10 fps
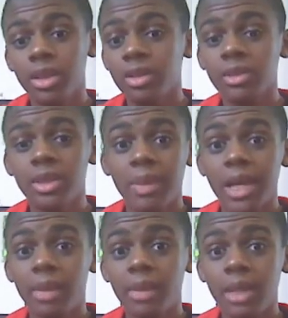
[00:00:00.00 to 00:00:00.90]

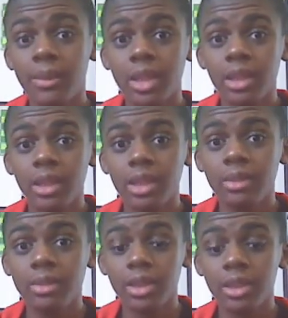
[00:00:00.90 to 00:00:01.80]
Spider-Man being the
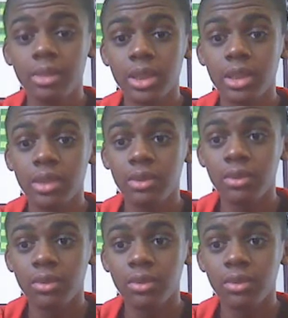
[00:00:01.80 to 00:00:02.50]
M MCU.